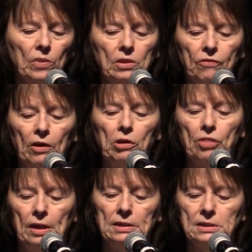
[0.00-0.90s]
the very
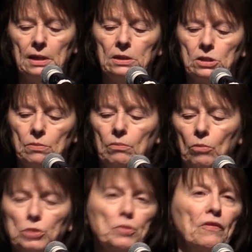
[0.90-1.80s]
things that
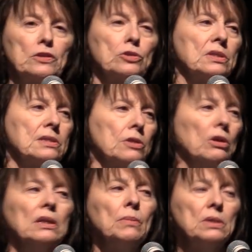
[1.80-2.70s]
most professors consider
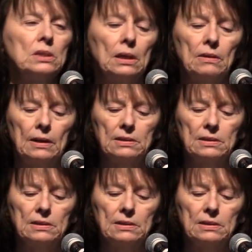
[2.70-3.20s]
limiting, that